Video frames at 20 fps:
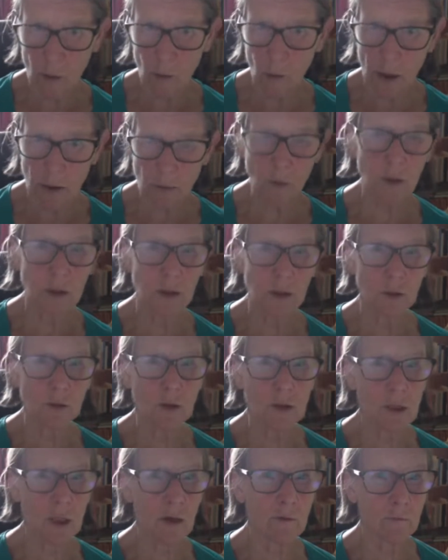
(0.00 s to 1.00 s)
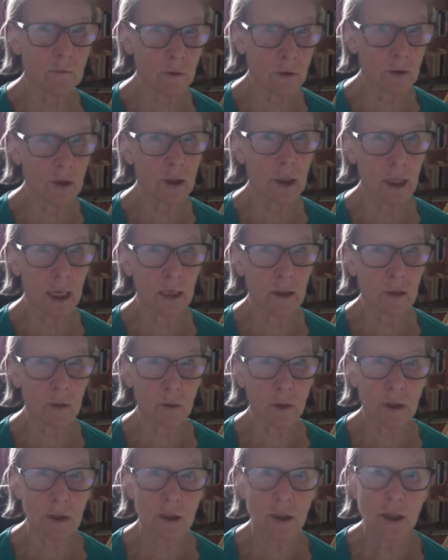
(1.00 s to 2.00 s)
when we use a foreign
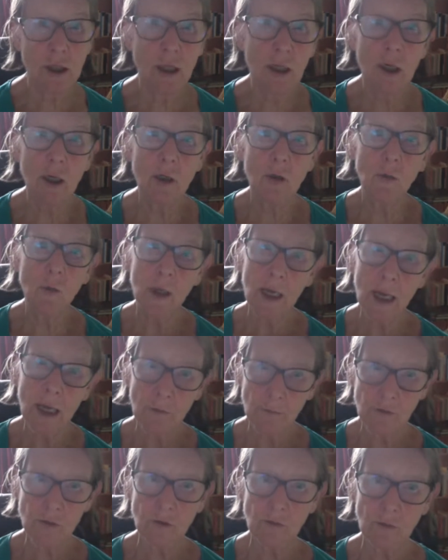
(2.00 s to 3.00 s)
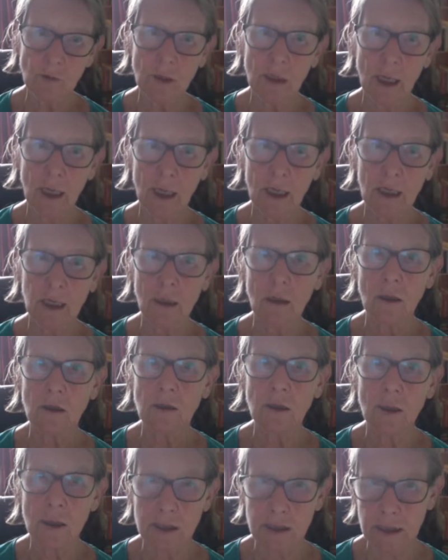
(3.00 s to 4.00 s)
language, we have to rely
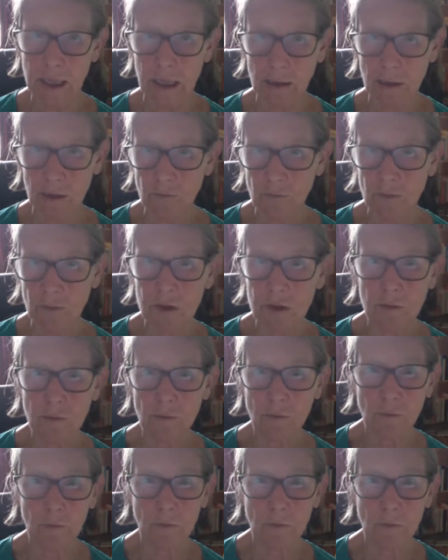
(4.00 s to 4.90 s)
on ourselves.